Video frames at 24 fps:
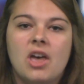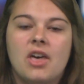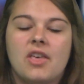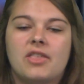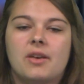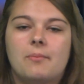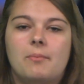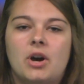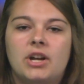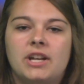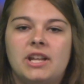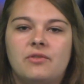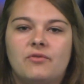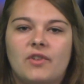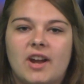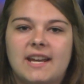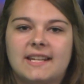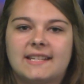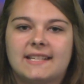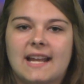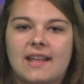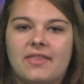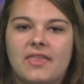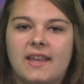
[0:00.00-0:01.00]
The money
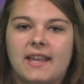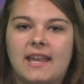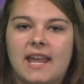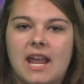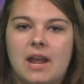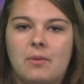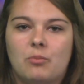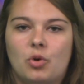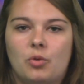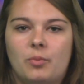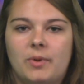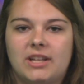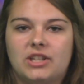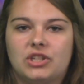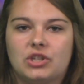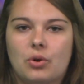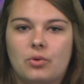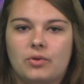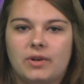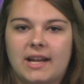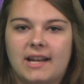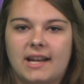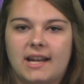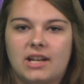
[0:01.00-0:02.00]
raised at the game will be
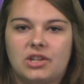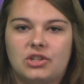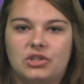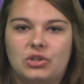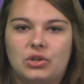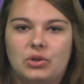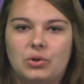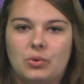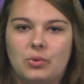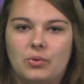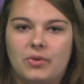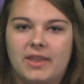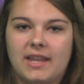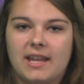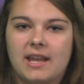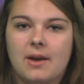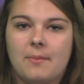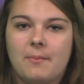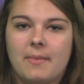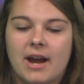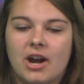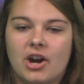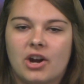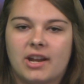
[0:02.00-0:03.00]
donated to the
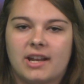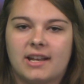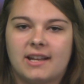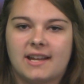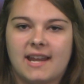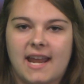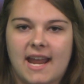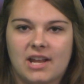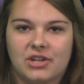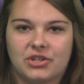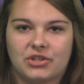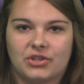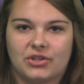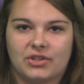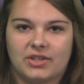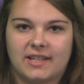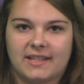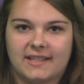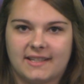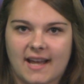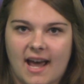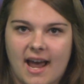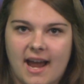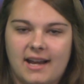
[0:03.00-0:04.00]
American Cancer
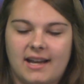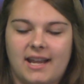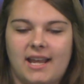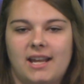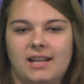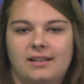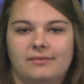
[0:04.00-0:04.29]
Society.